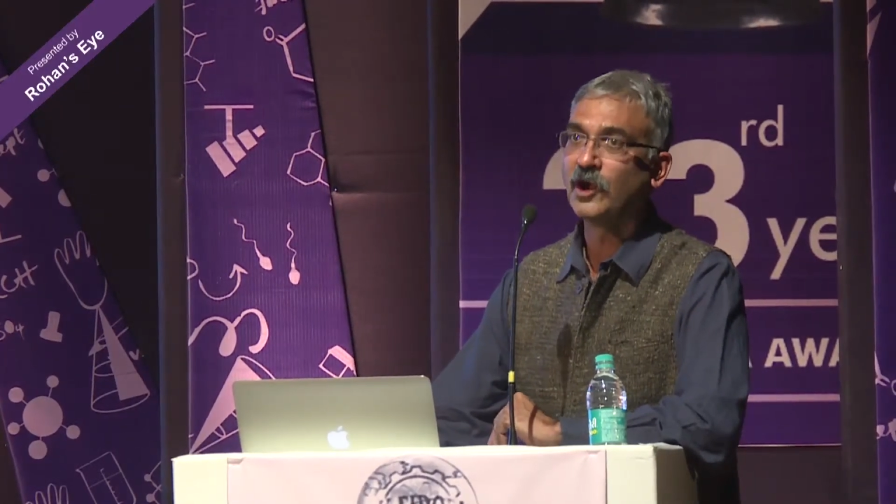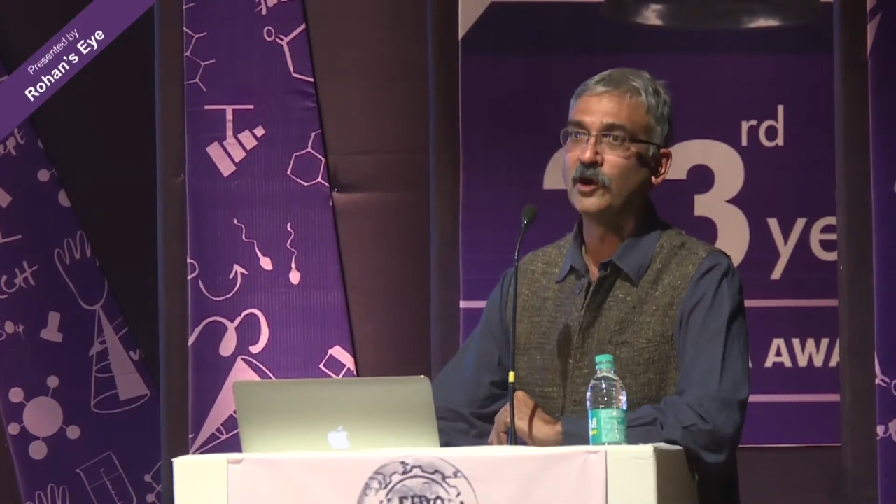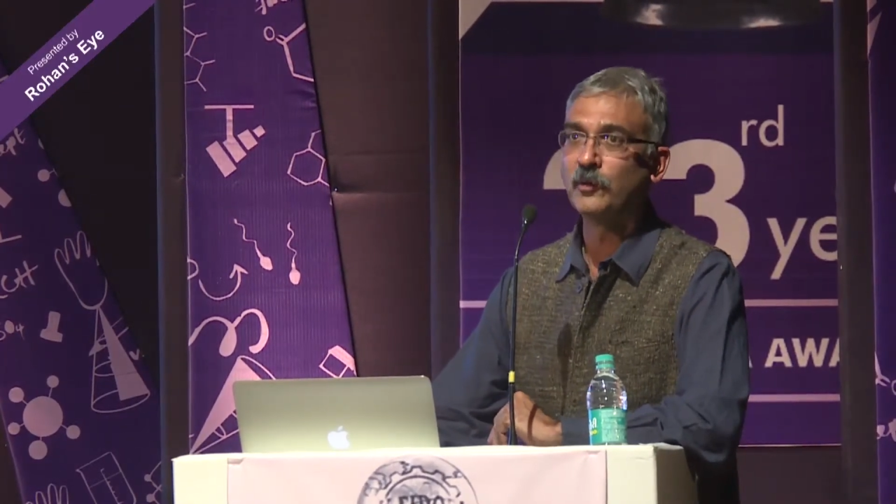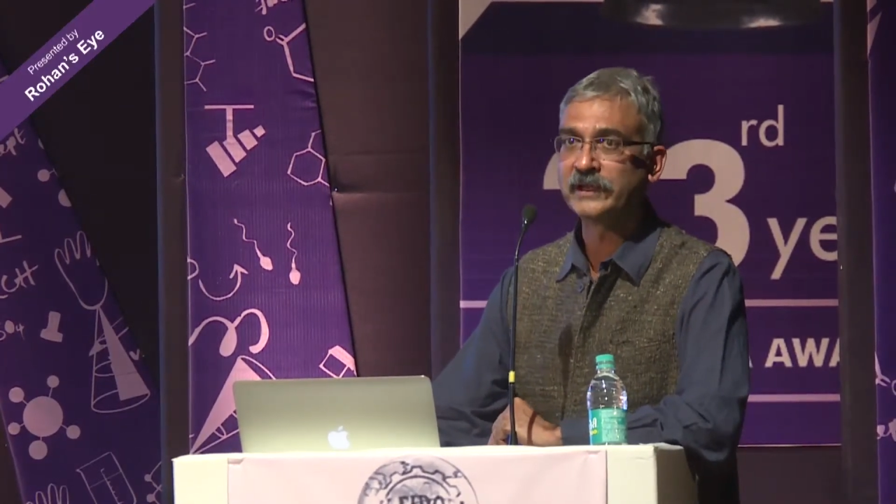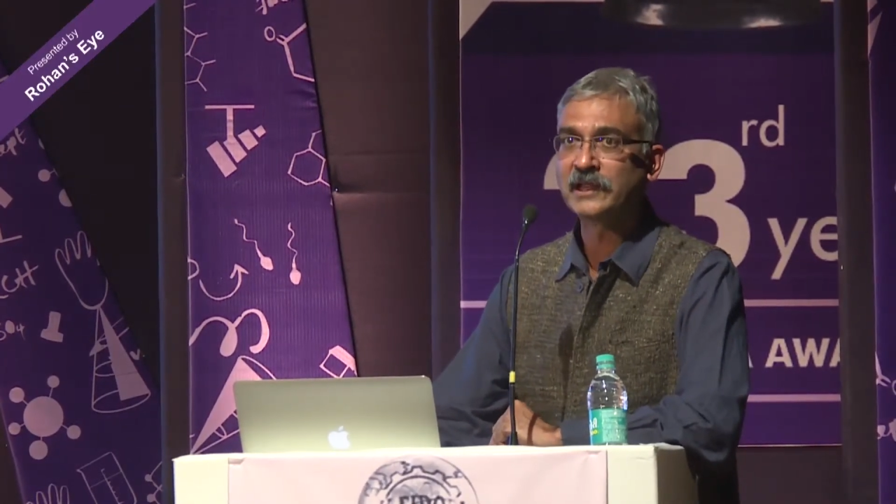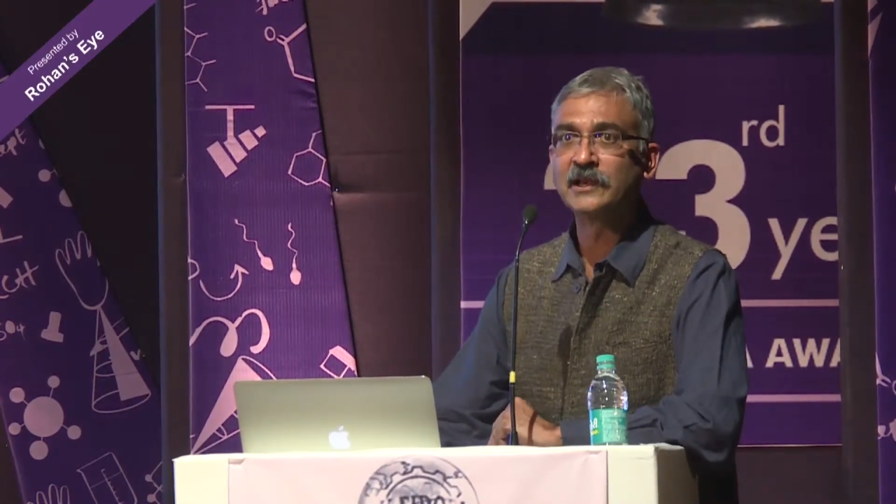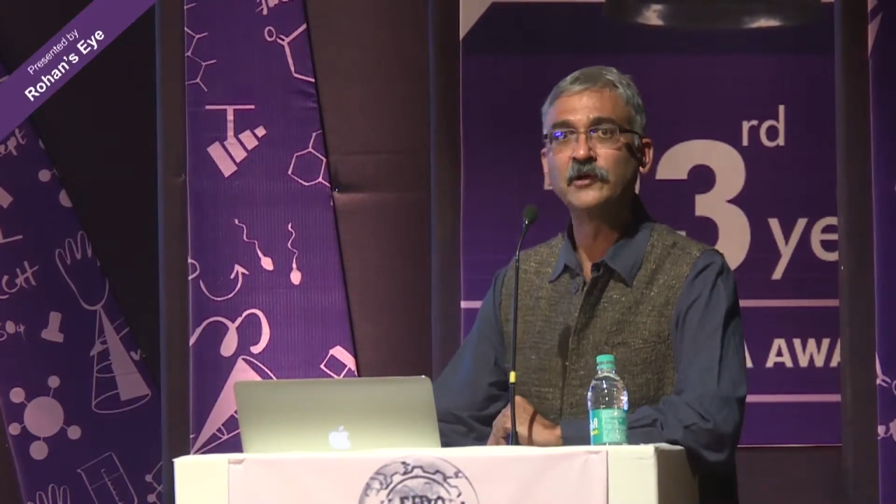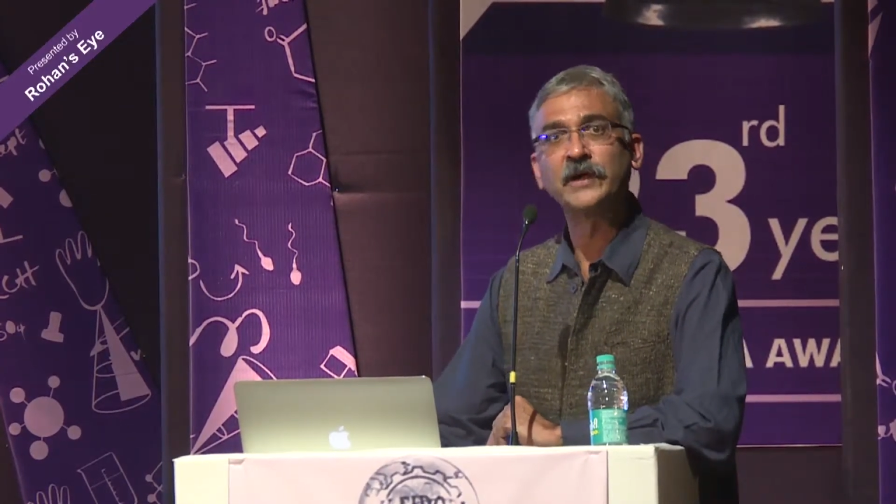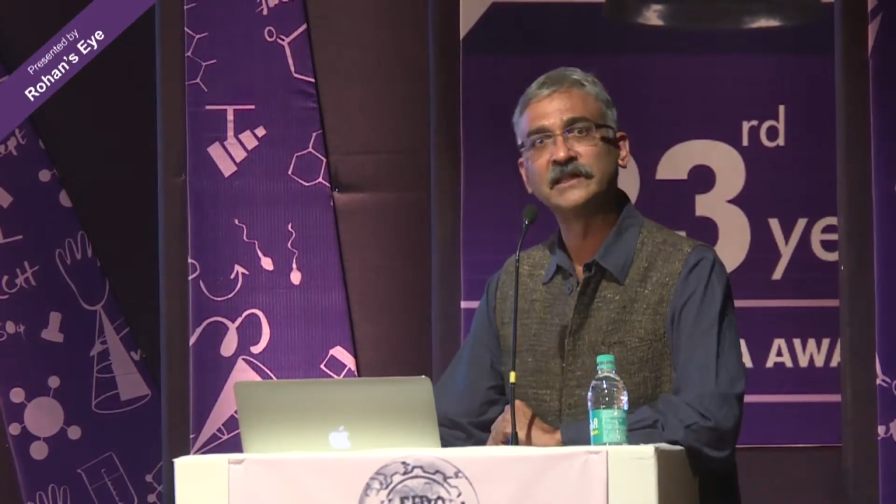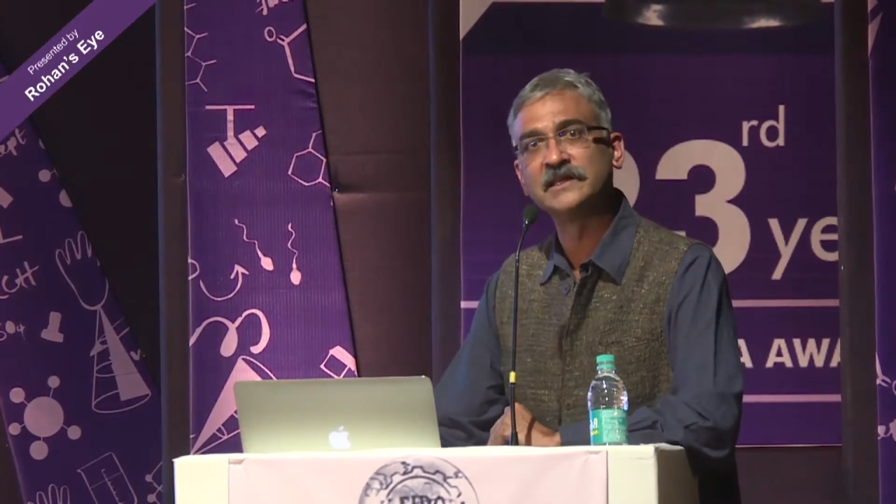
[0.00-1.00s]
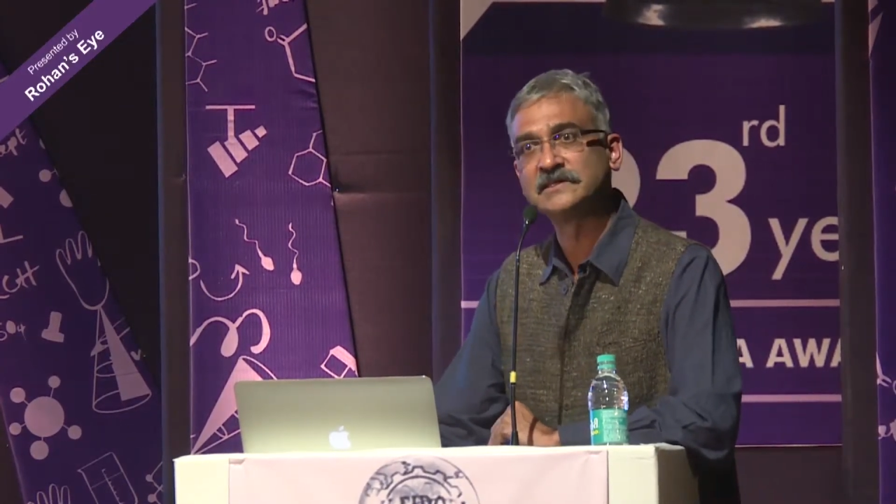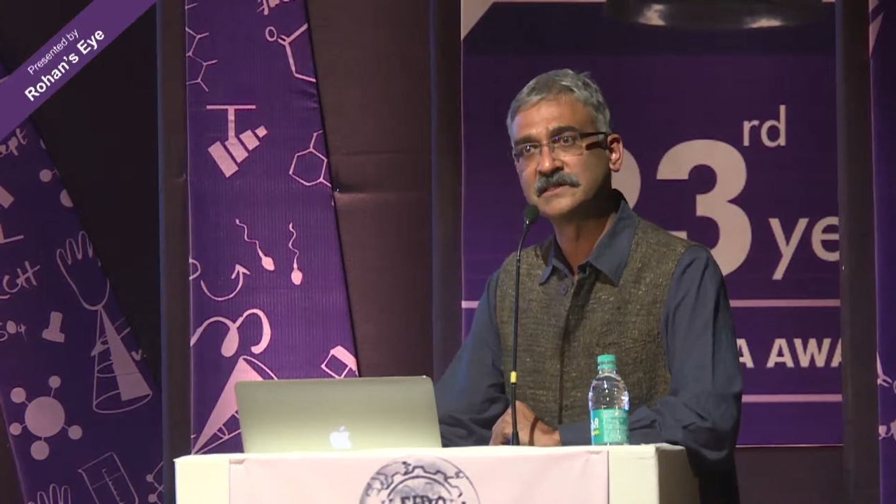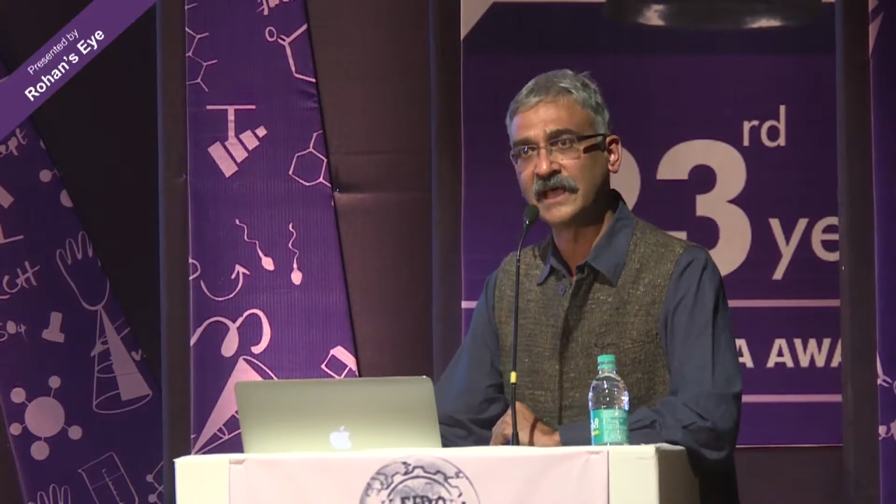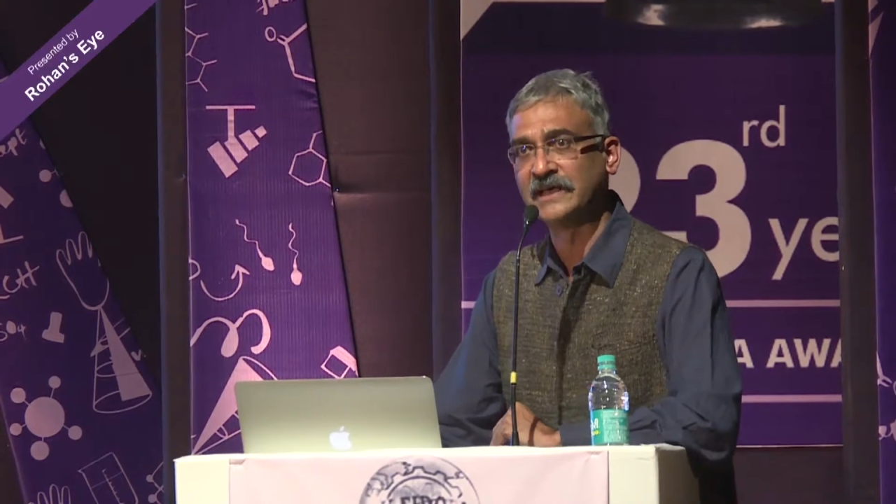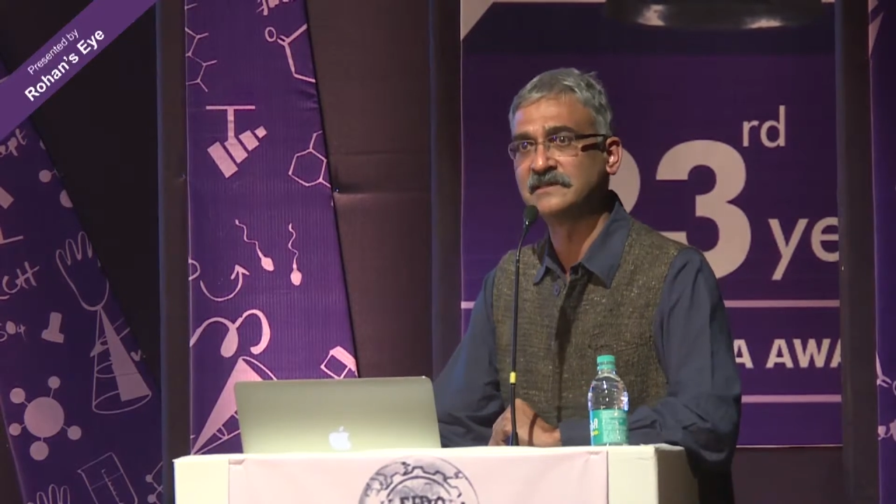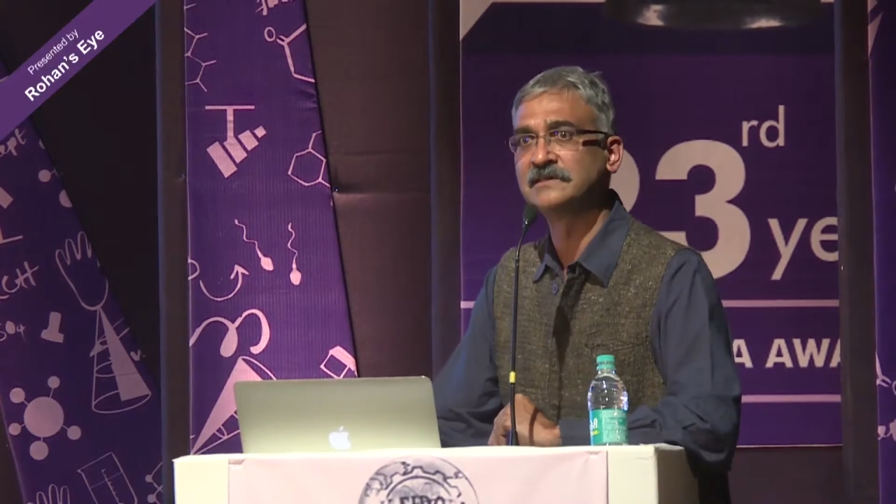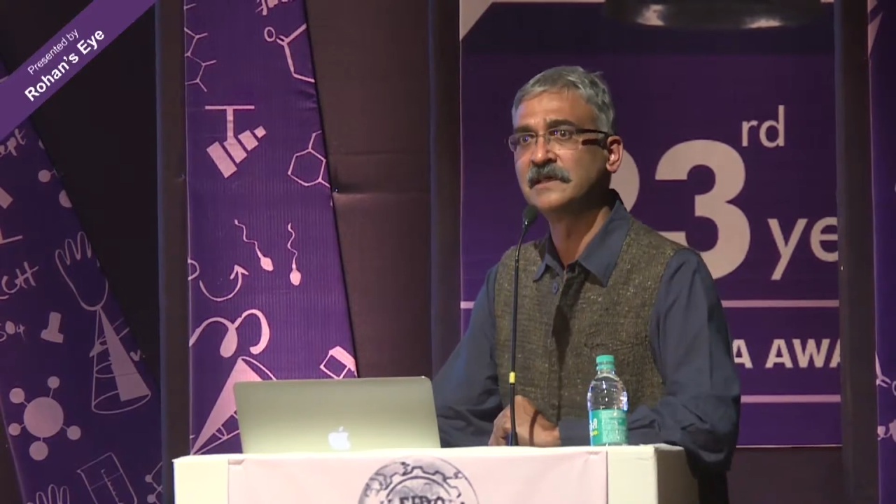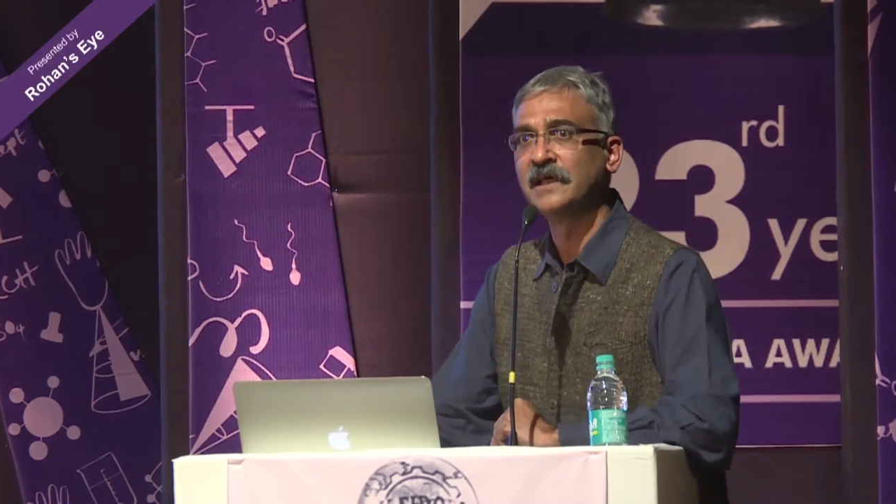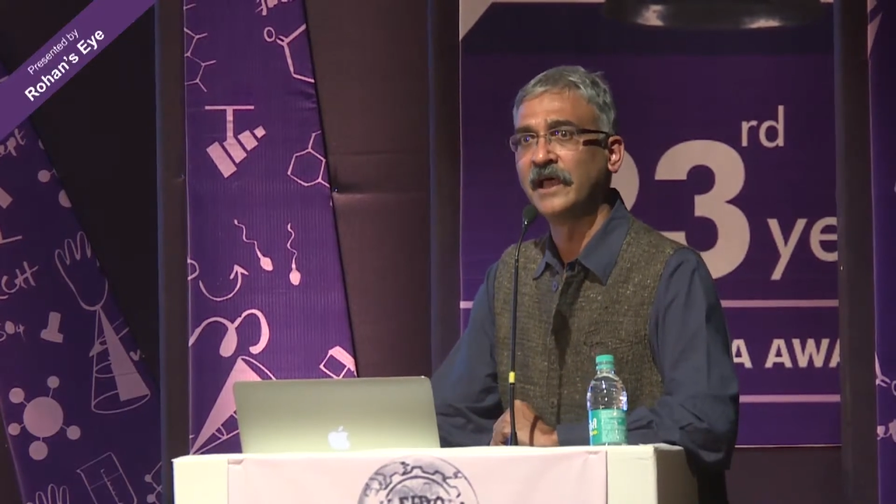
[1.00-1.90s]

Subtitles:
or one can look at this as